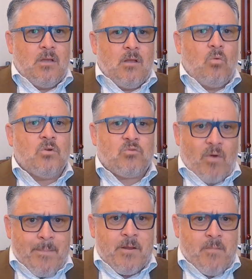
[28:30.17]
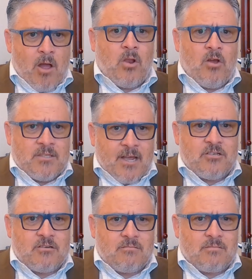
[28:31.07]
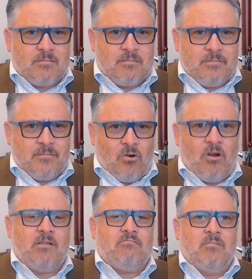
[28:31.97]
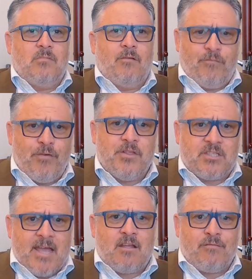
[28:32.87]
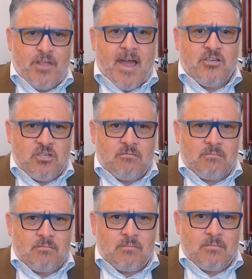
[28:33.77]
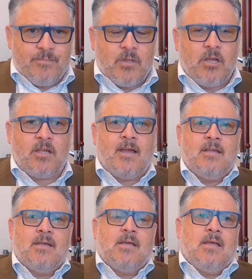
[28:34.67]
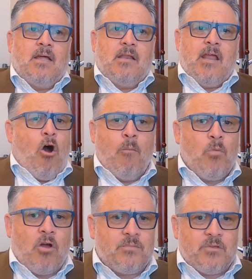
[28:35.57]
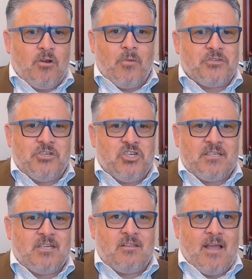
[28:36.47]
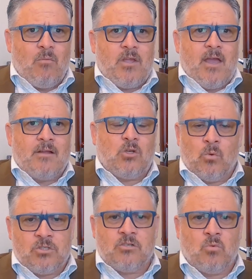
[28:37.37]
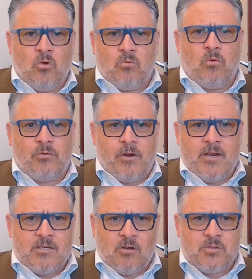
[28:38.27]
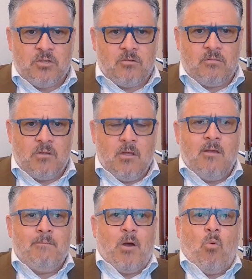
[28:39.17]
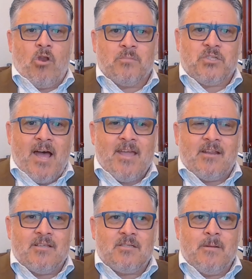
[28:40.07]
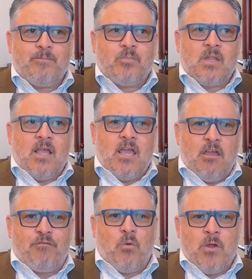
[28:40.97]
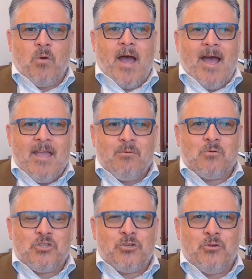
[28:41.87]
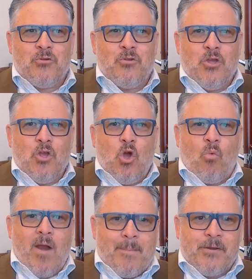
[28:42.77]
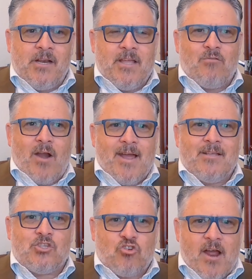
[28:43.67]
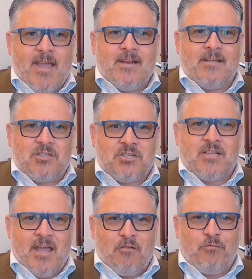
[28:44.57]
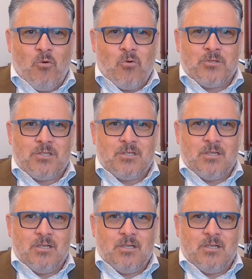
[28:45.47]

was rapid mobilisation, right, for the sake of the nation. Okay. Now, I'm not suggesting that we're going to launch into World War III anytime soon, but what I'm saying is, if we were able to rapidly raise, train, and sustain a force